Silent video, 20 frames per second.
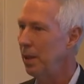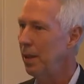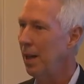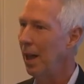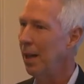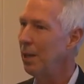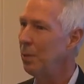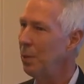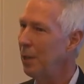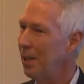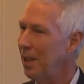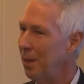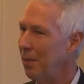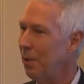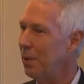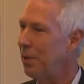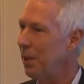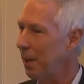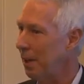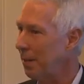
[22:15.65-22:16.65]
how do we
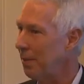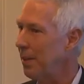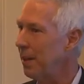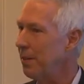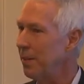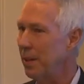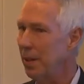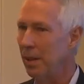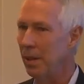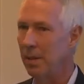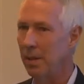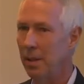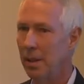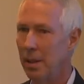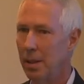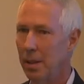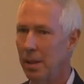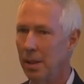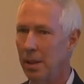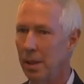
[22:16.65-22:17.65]
leverage our existing
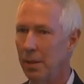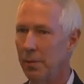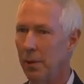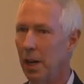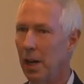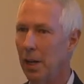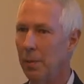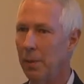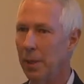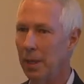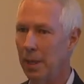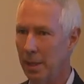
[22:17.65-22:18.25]
environment